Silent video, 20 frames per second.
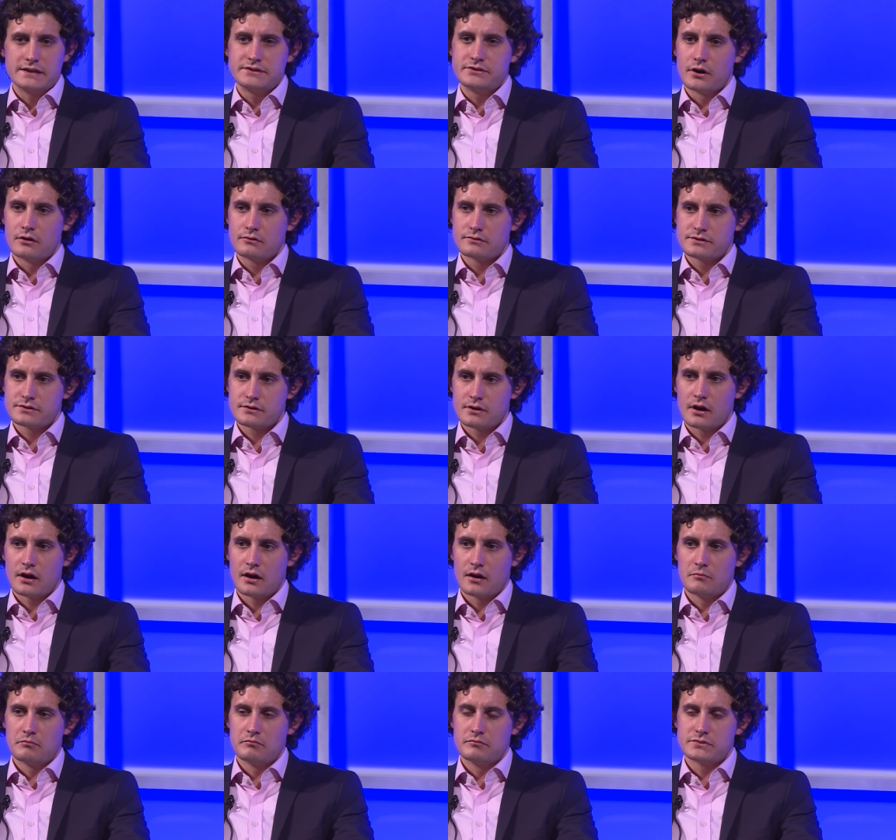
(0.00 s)
I don't.
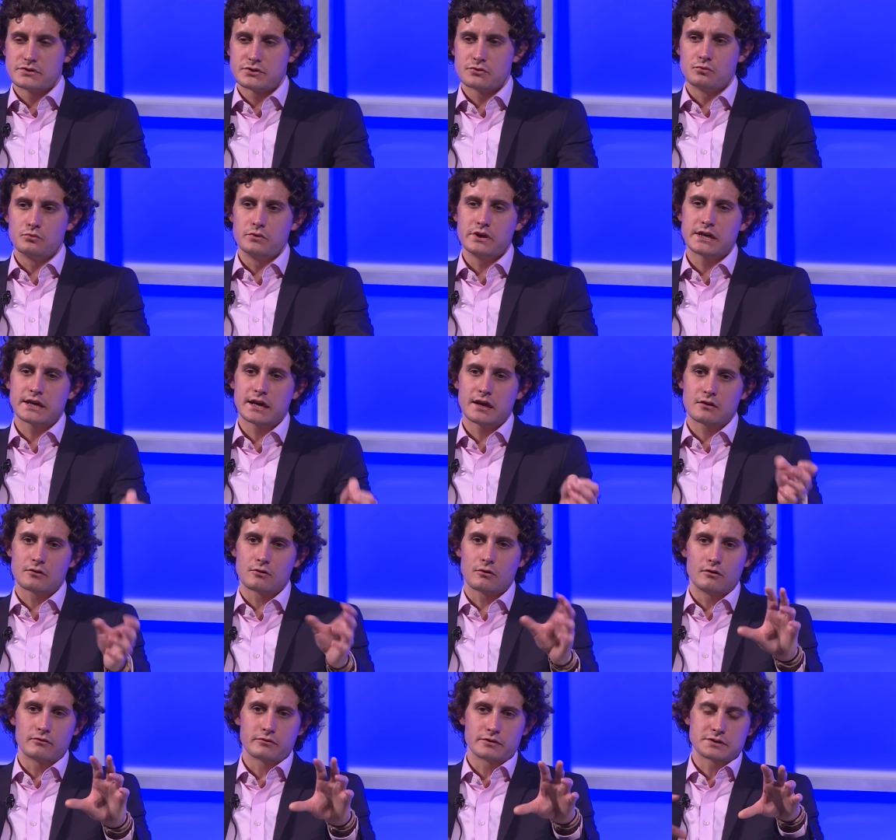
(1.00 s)
Um, so we cater
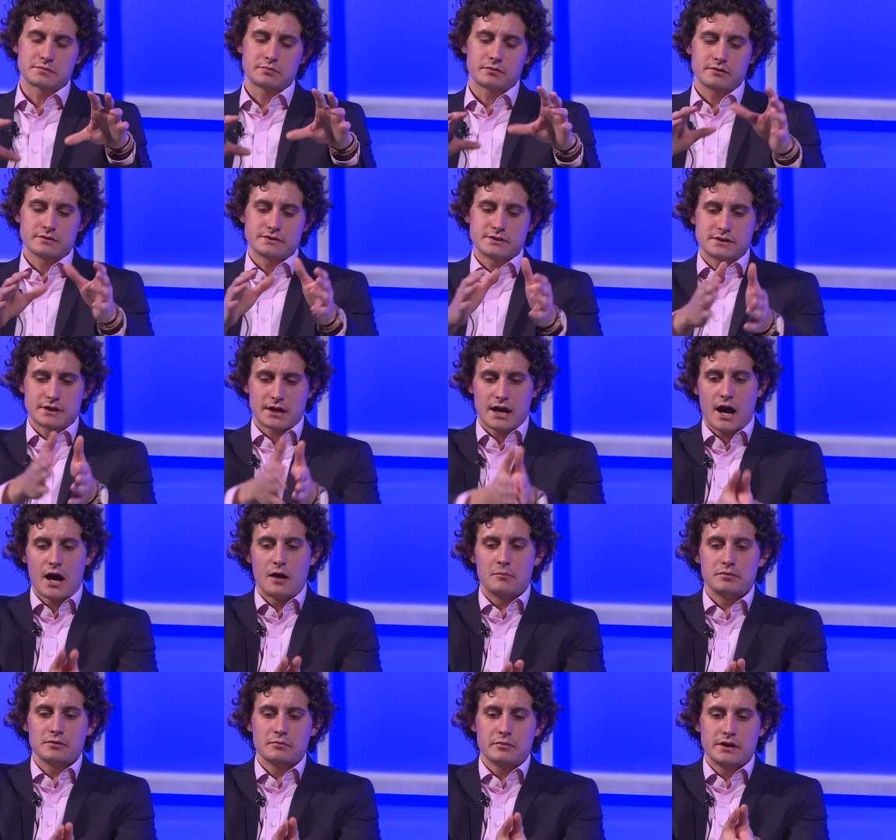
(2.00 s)
all of our experiences to
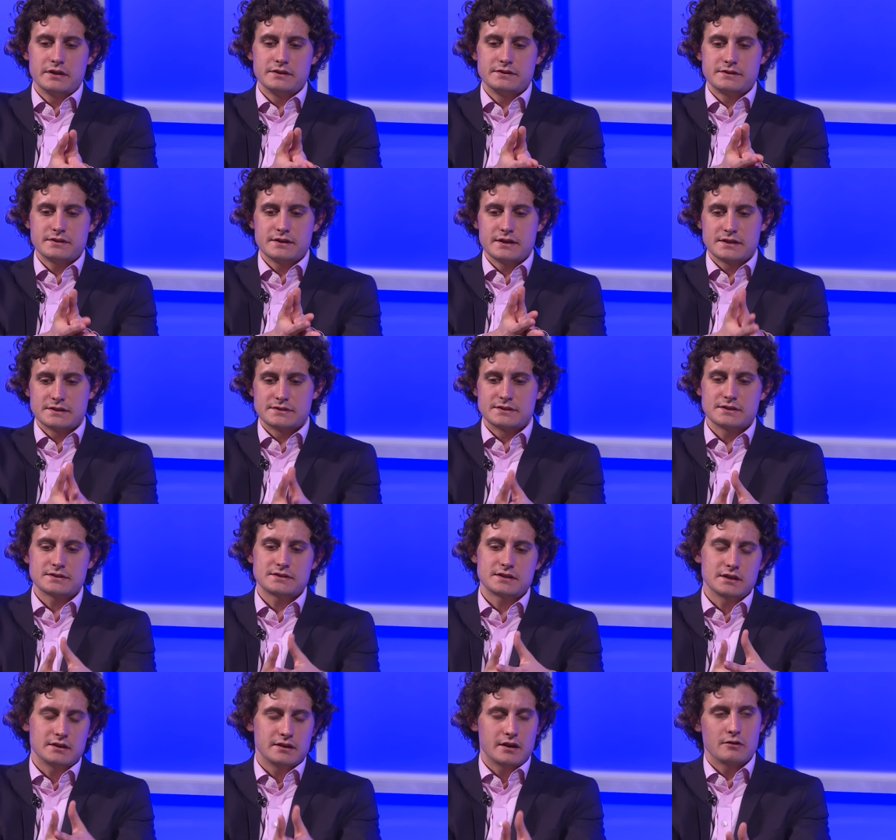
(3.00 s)
complement
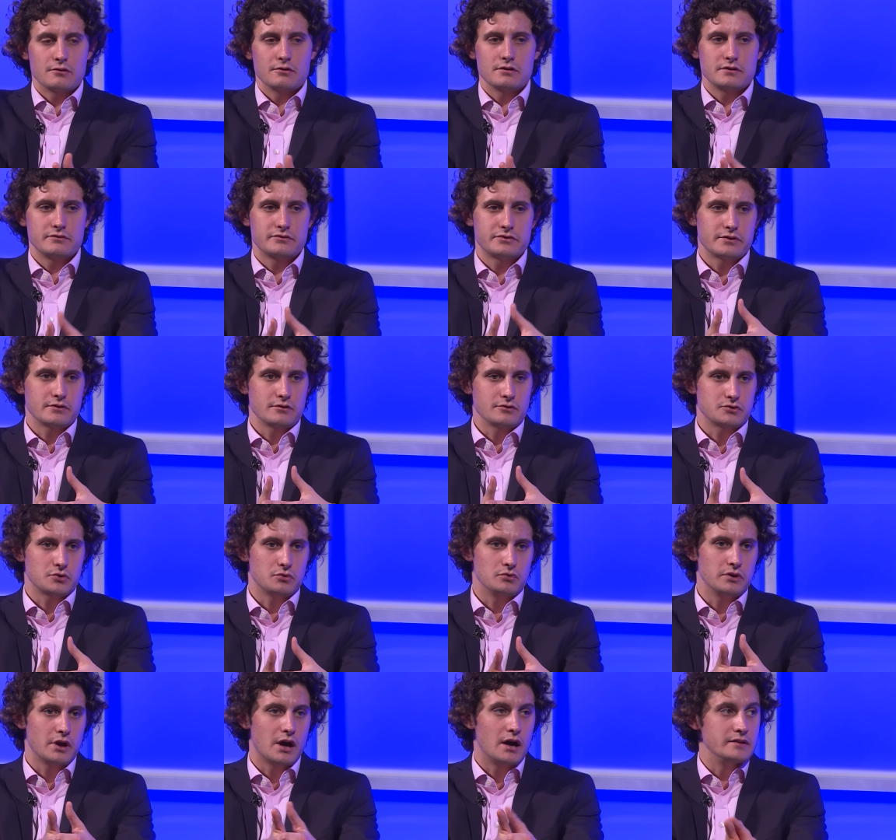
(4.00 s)
existing narratives that are
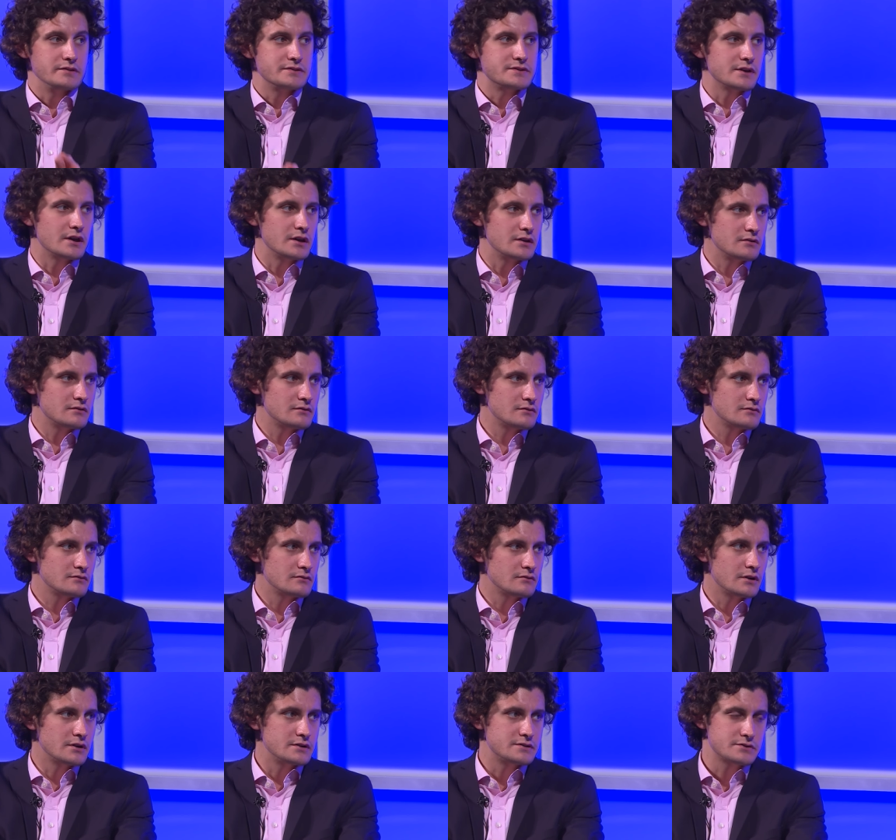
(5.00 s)
told on site,
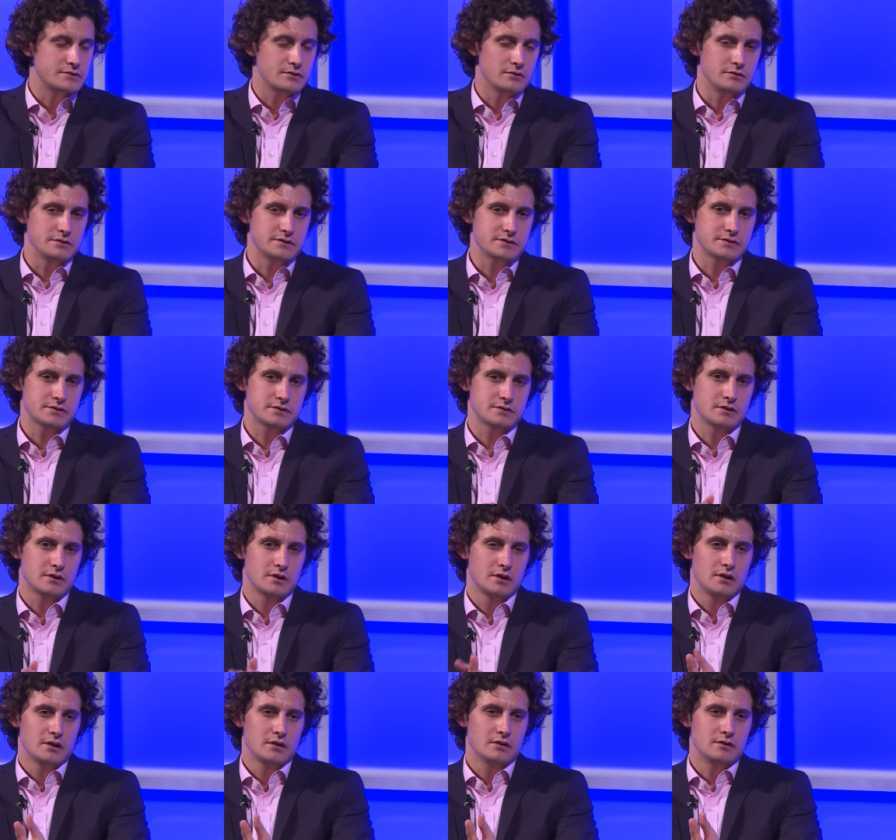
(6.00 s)
right? So it's
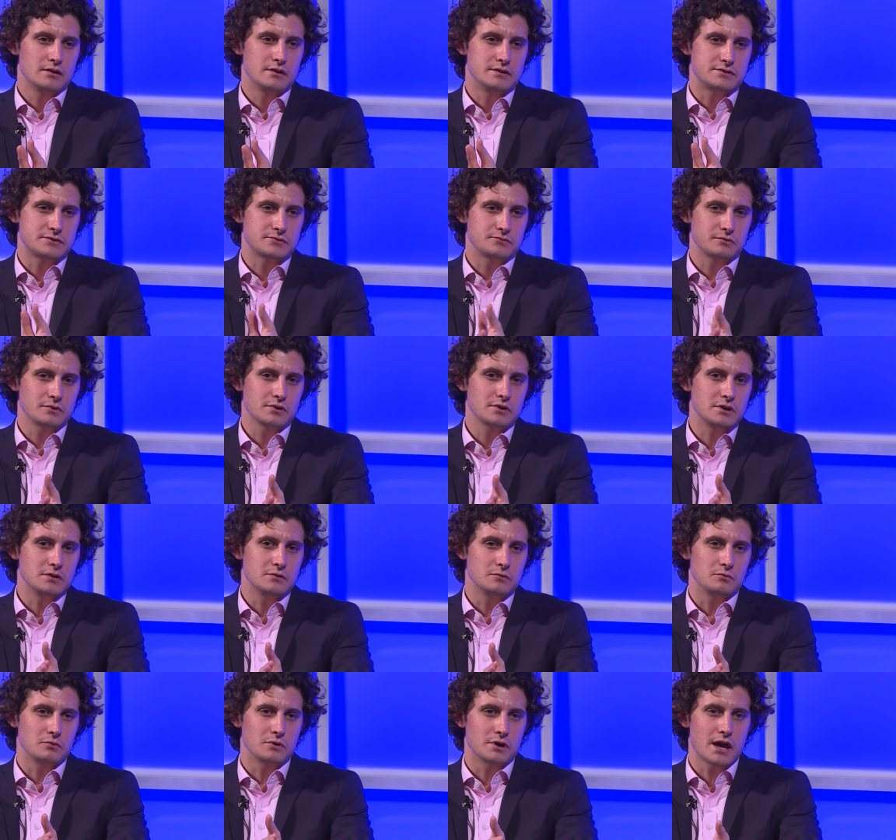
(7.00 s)
it's really
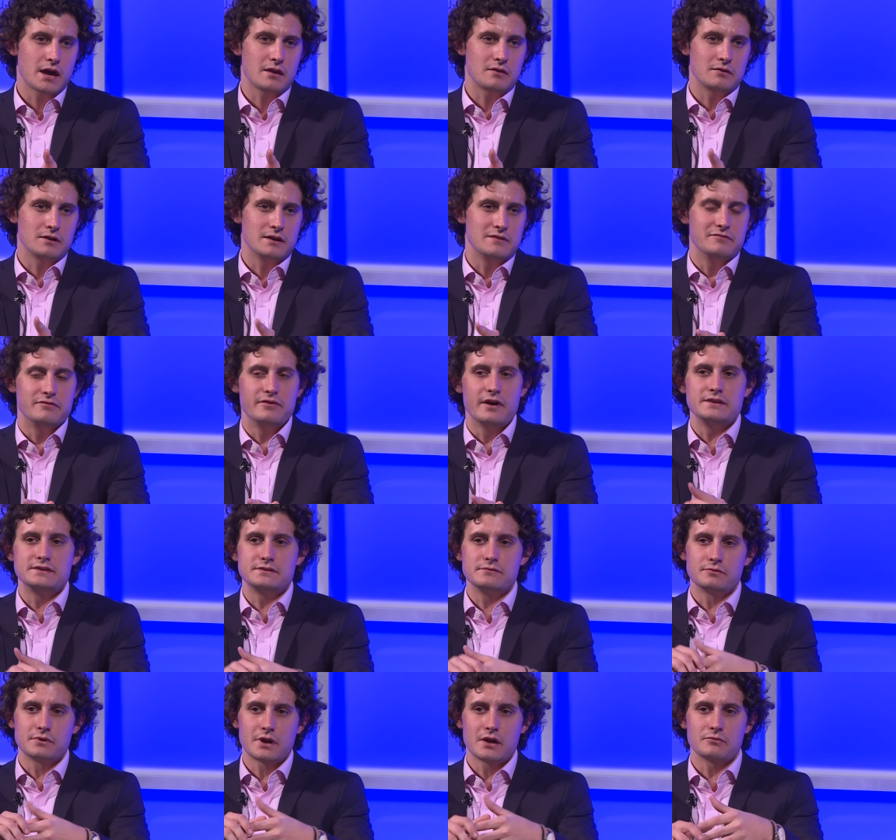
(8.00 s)
we're not invent
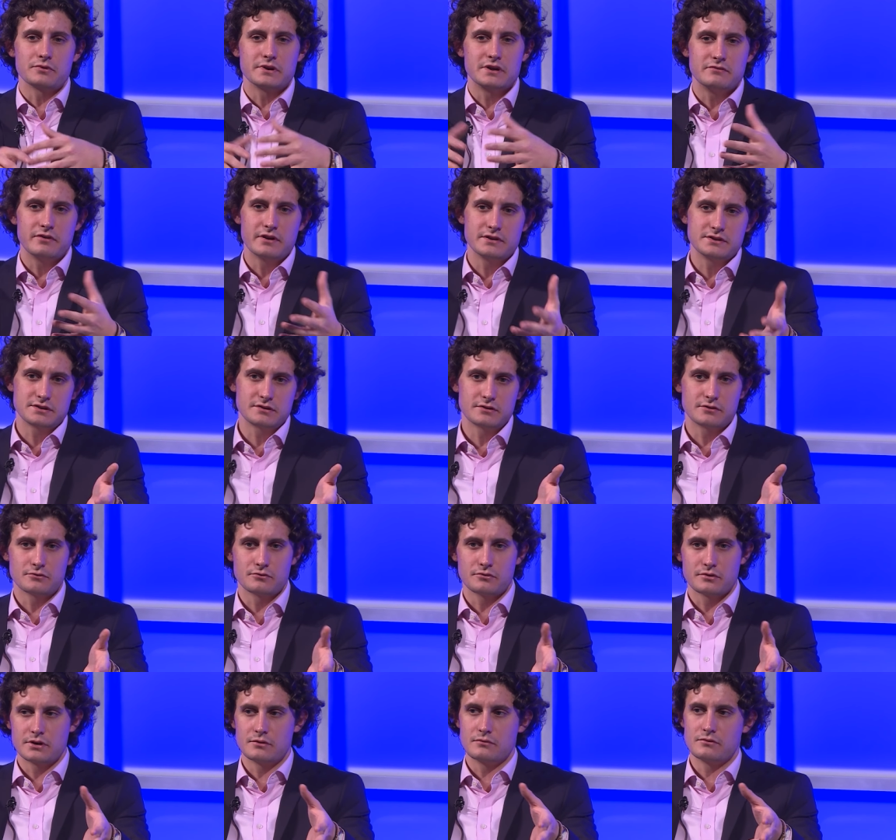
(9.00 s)
we're not reinventing the
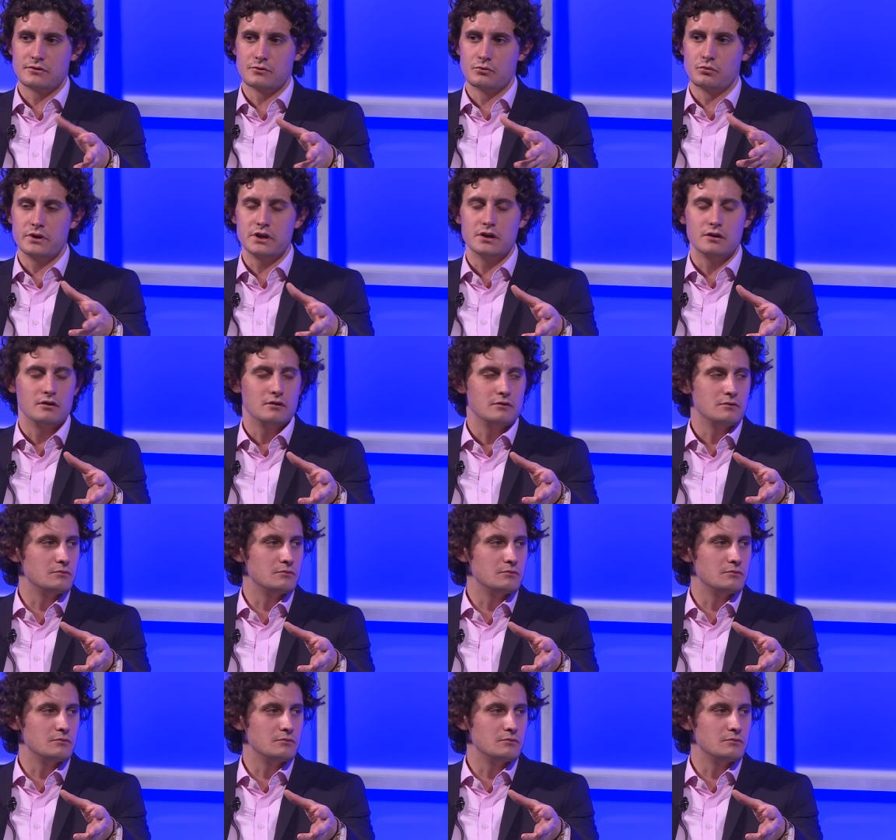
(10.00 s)
re, the wheel.